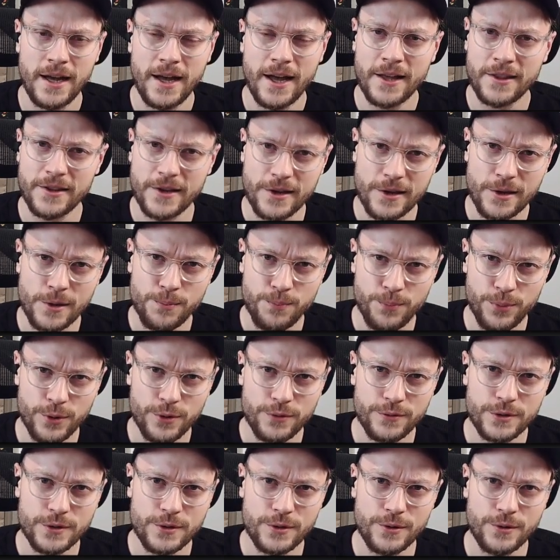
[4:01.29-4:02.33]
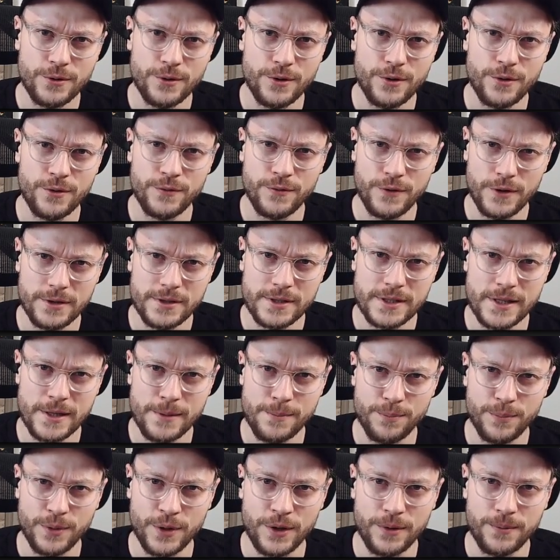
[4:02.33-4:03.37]
And I can prove it to you very
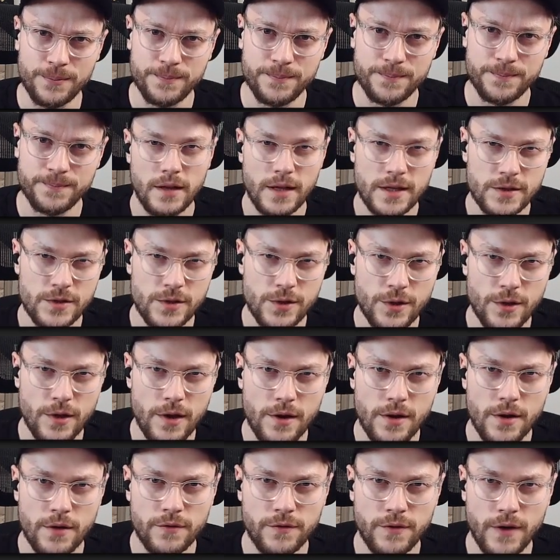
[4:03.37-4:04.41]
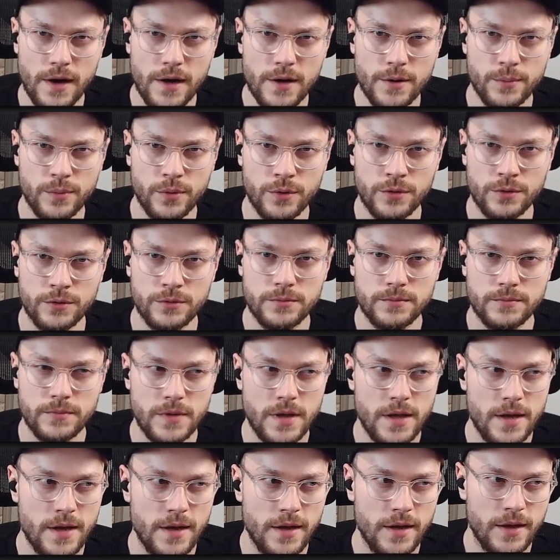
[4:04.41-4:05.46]
simply. Let's declare a variable,
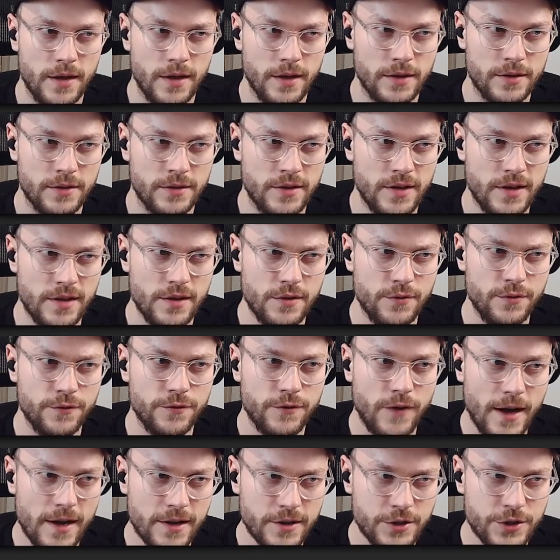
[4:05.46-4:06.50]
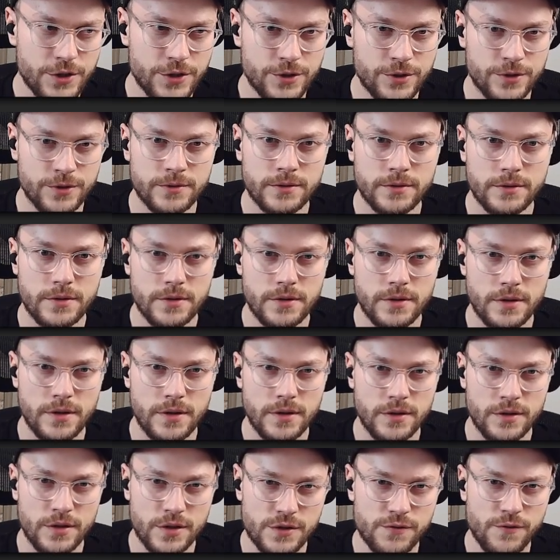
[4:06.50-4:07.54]
then a function.
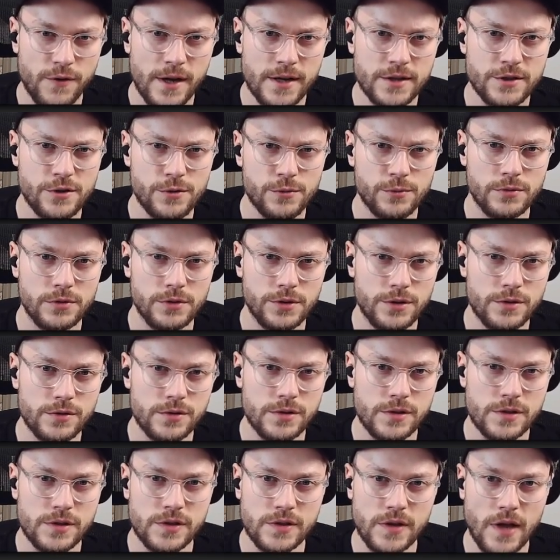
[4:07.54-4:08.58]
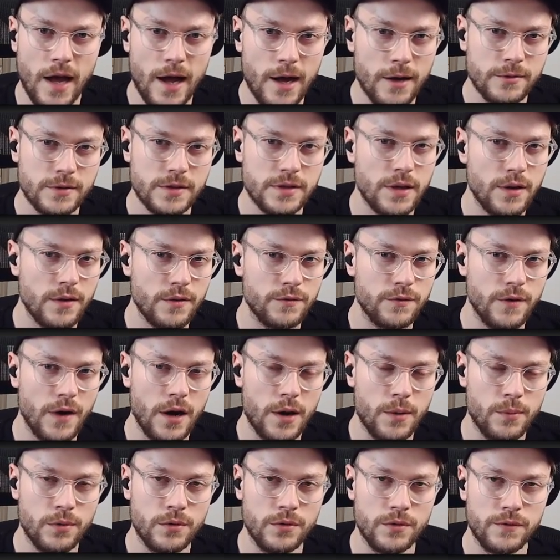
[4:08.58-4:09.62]
This function will use this outside
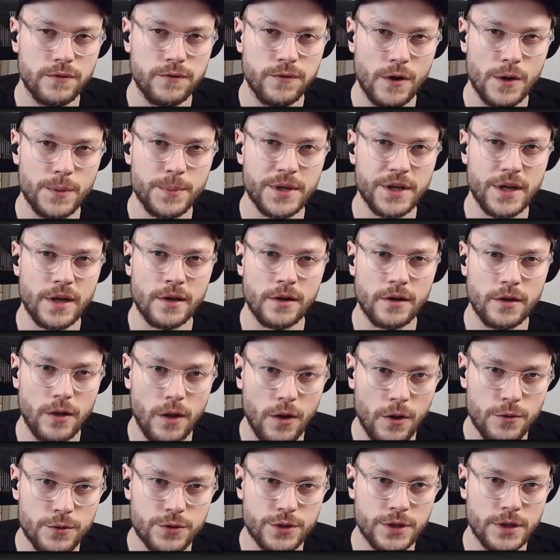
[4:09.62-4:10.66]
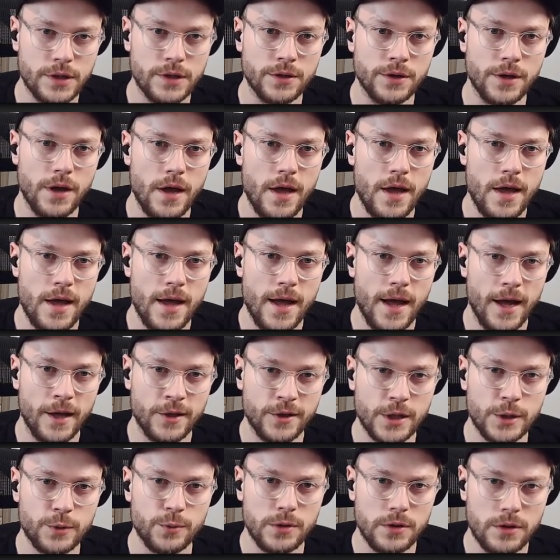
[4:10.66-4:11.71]
variable forming a closure,
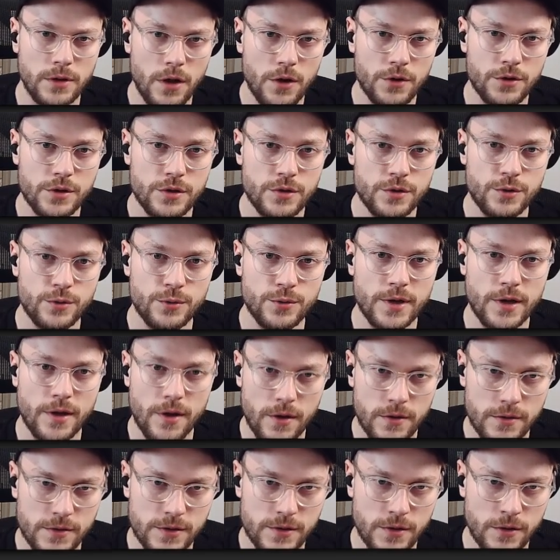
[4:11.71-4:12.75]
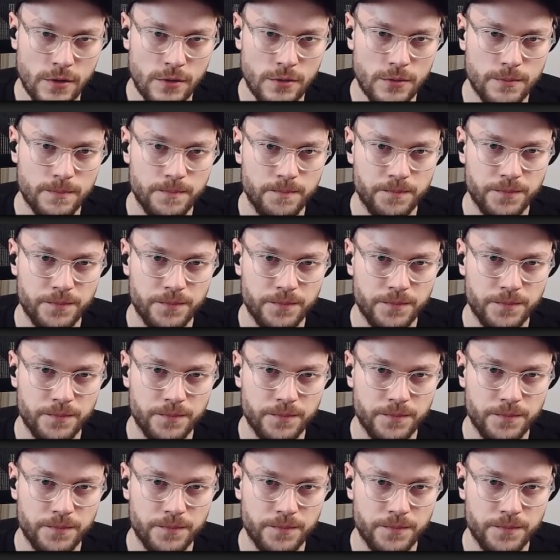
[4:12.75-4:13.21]
and it will log it to the console.